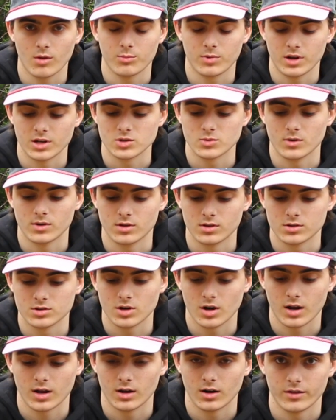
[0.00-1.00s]
but I just wanted to
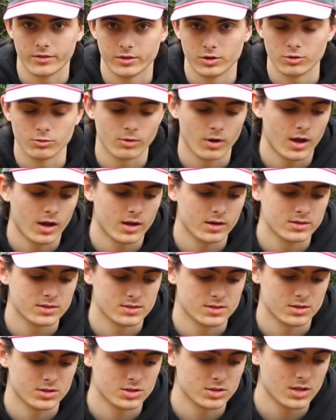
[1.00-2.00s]
try it on the new rod
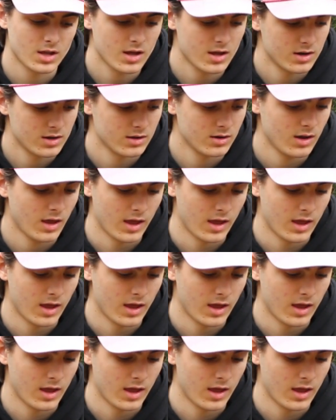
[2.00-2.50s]
since I just got it.